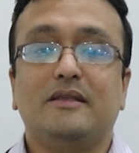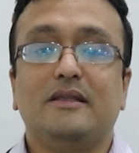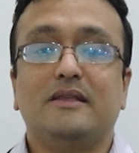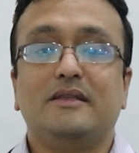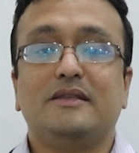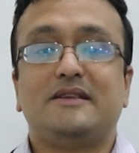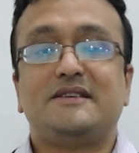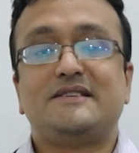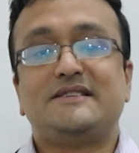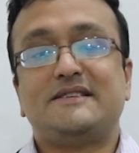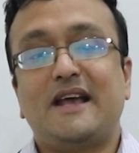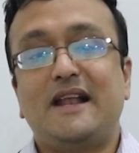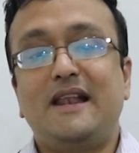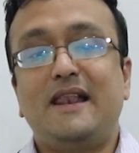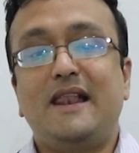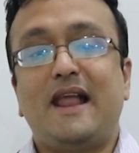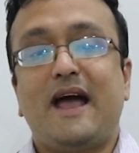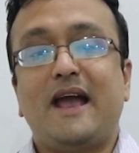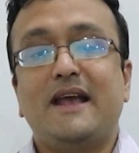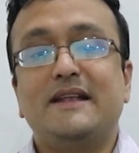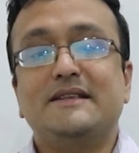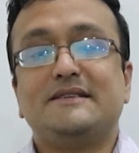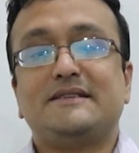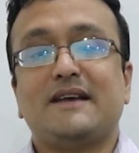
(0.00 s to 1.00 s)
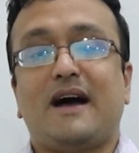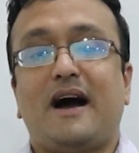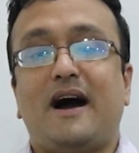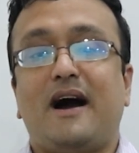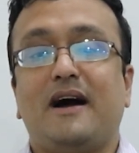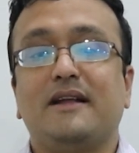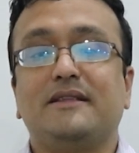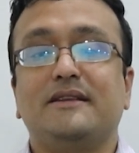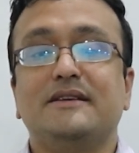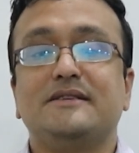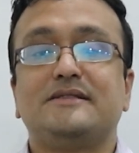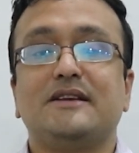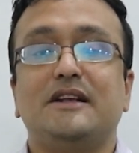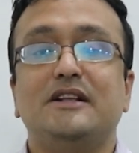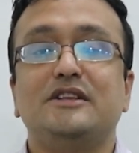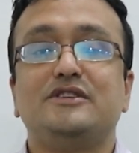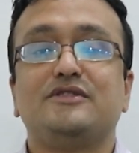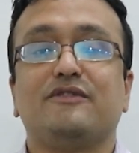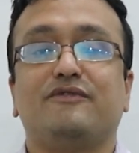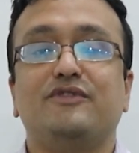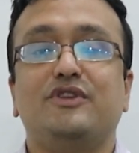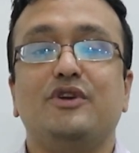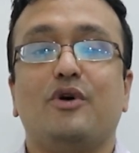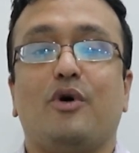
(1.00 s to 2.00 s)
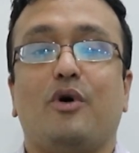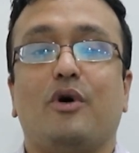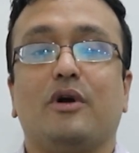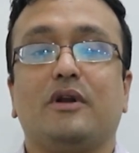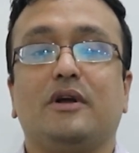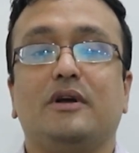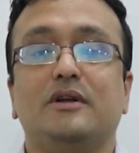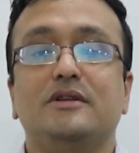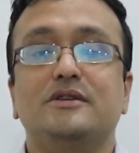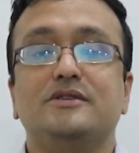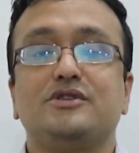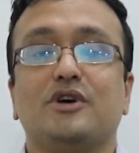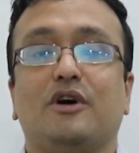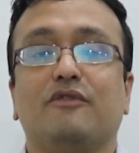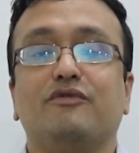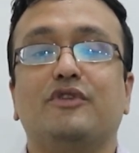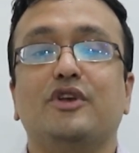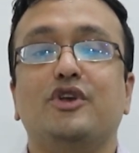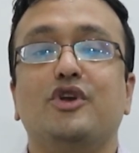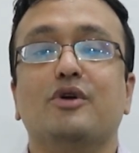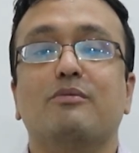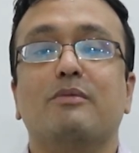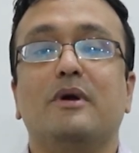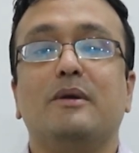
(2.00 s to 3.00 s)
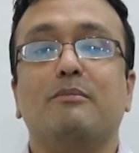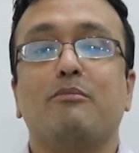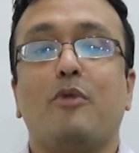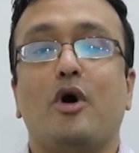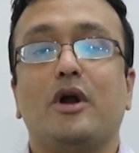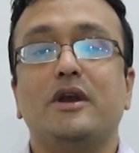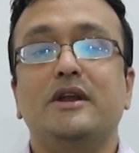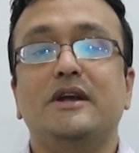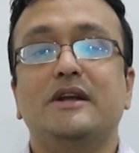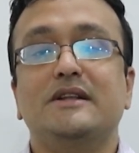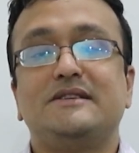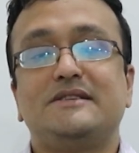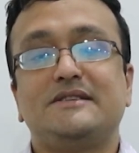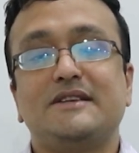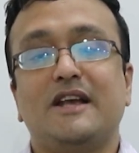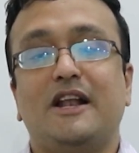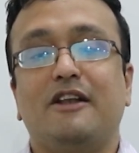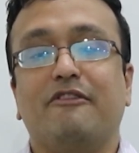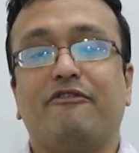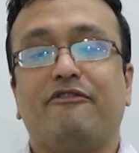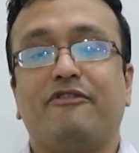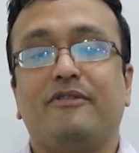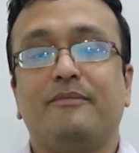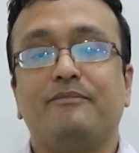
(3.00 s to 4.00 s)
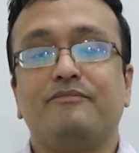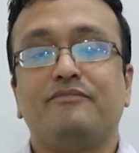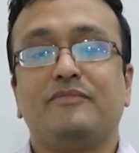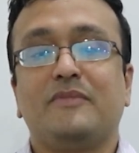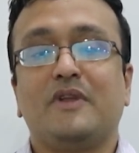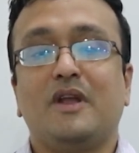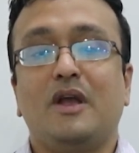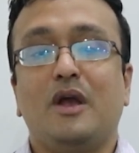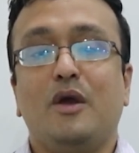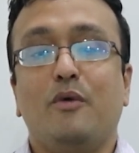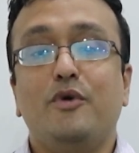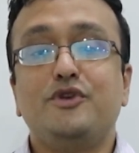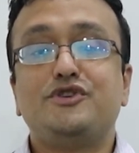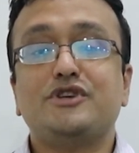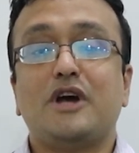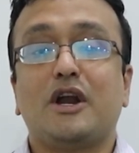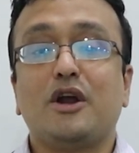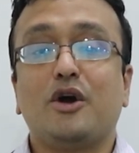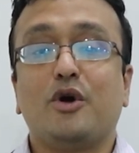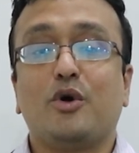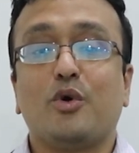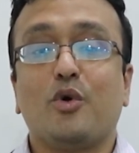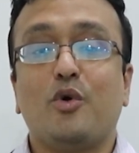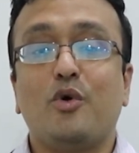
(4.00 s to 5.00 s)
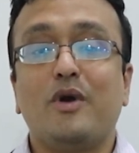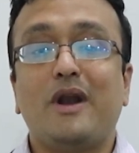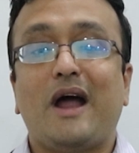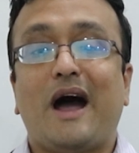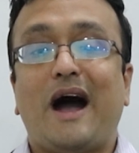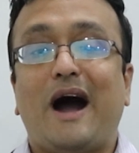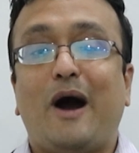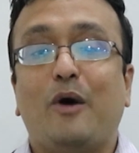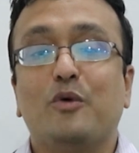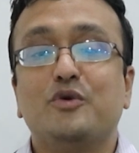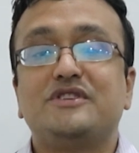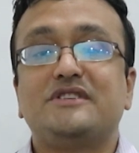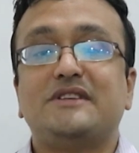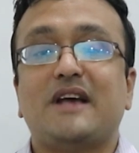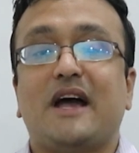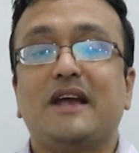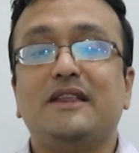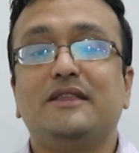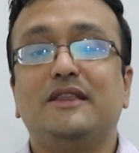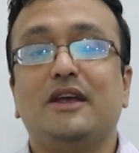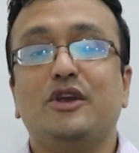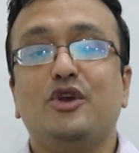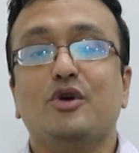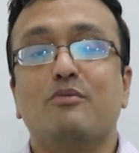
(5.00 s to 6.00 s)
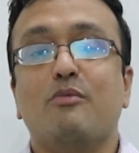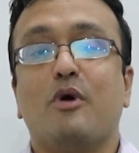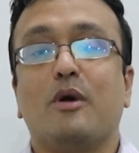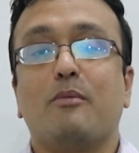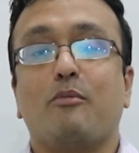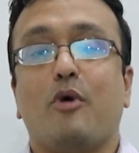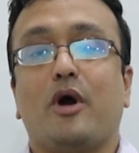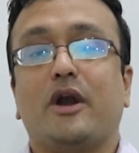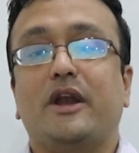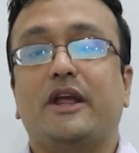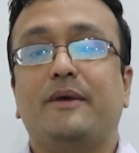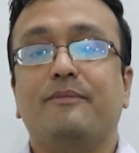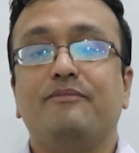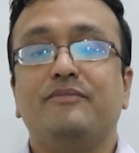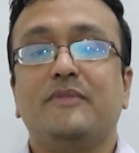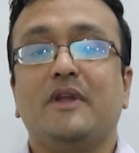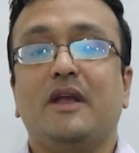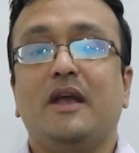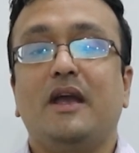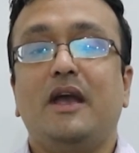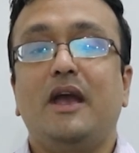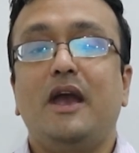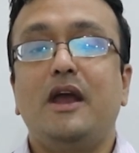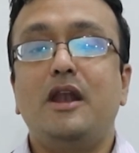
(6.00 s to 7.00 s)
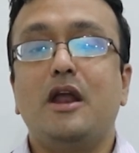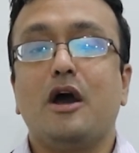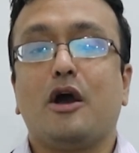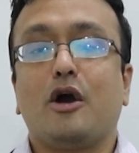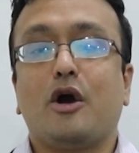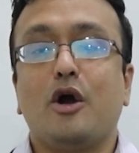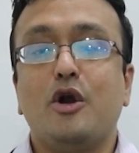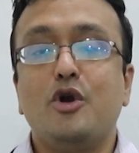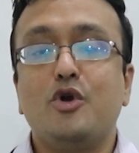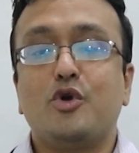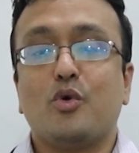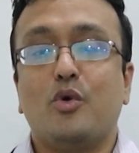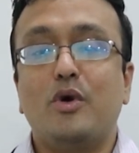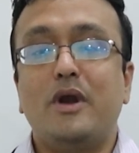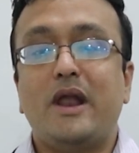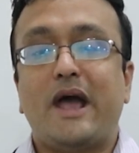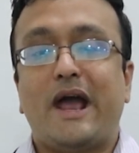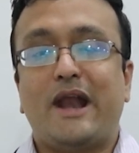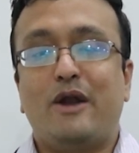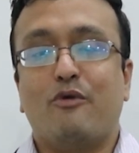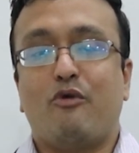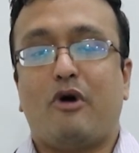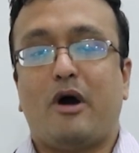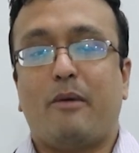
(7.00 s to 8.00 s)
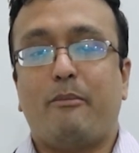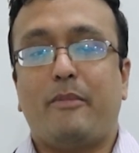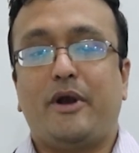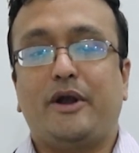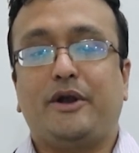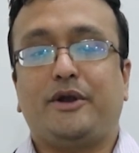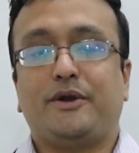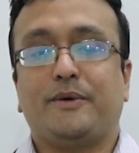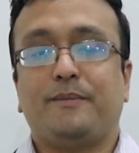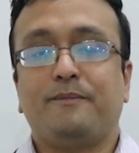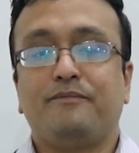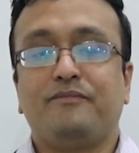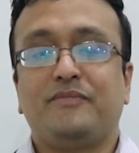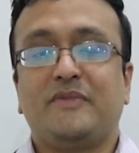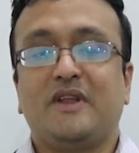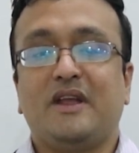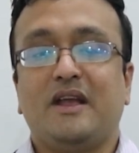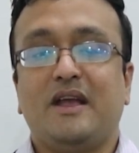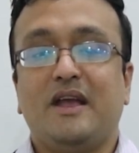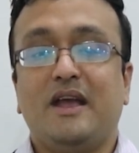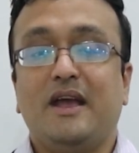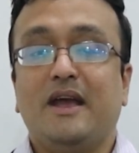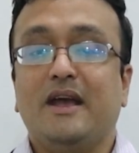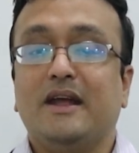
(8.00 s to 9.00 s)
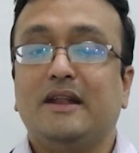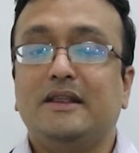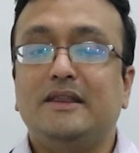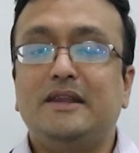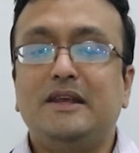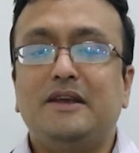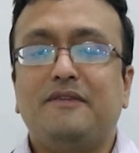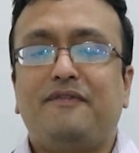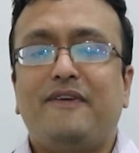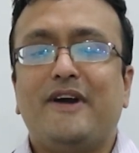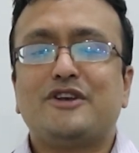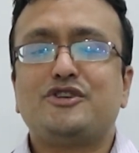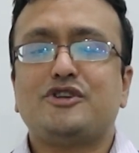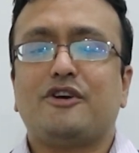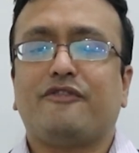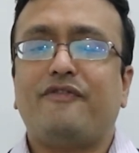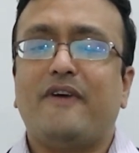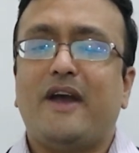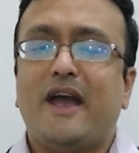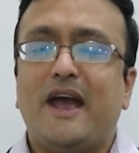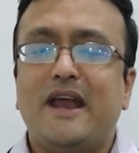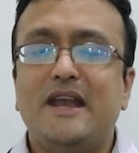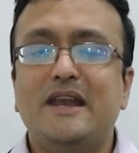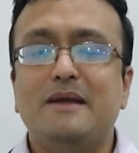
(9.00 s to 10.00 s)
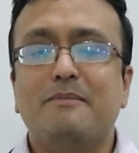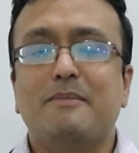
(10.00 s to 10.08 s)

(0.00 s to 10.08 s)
Cell lines are the cells of the organs of the human body itself, which are grown outside the human body in a controlled environment. The effect of any